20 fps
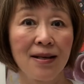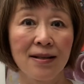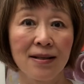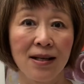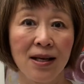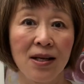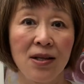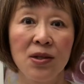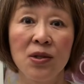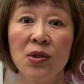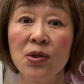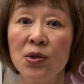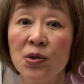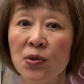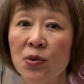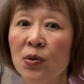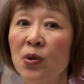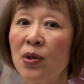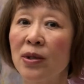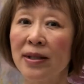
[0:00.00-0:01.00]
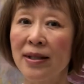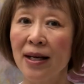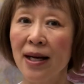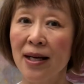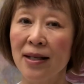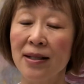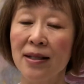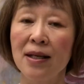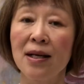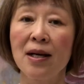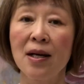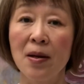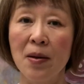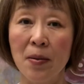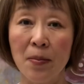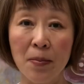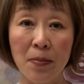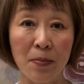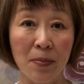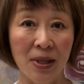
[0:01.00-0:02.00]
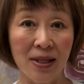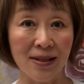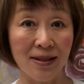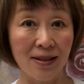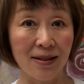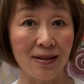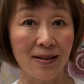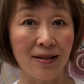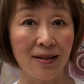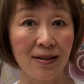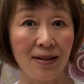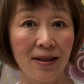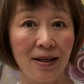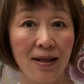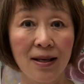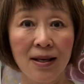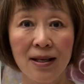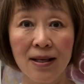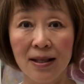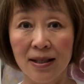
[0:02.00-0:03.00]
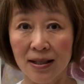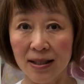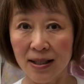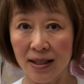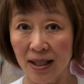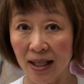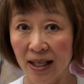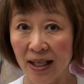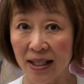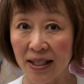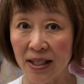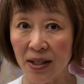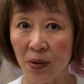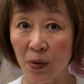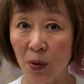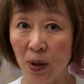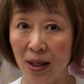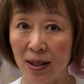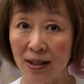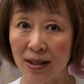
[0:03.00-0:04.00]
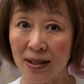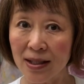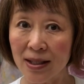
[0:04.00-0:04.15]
Then do the other method, the heating one,